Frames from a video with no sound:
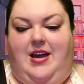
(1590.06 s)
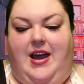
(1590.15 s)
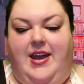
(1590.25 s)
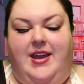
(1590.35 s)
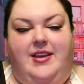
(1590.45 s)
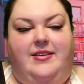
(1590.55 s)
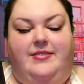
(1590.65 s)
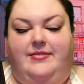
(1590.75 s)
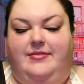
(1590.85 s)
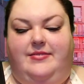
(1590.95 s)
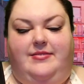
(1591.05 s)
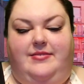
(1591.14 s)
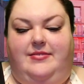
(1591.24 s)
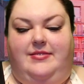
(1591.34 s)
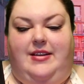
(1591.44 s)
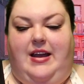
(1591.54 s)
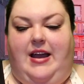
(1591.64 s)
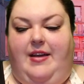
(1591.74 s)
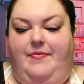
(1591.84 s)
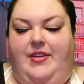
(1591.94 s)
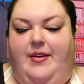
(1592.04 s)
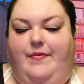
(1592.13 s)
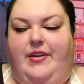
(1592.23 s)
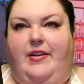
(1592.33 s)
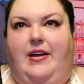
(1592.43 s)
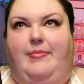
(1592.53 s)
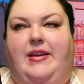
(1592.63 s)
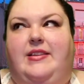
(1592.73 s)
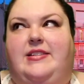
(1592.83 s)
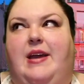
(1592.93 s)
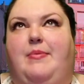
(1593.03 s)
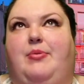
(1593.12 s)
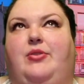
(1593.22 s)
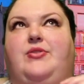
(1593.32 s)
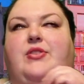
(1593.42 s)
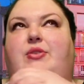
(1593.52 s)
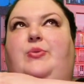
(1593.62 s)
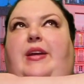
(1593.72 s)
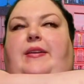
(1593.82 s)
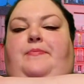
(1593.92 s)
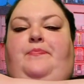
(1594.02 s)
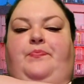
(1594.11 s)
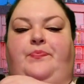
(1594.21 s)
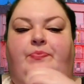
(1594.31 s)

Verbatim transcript: I, I think I'm figuring out, I'm like the type of person who like,